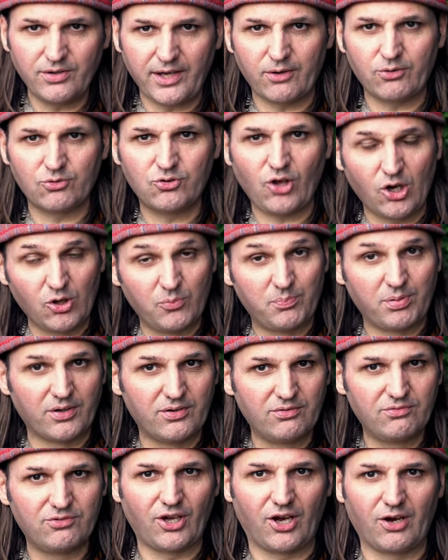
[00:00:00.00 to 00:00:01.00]
It was
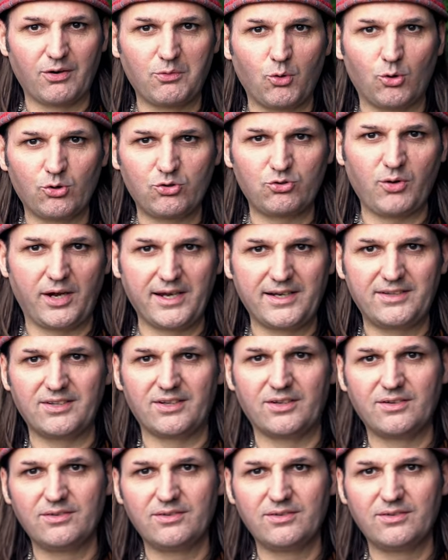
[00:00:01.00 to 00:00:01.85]
open, so I walked straight in.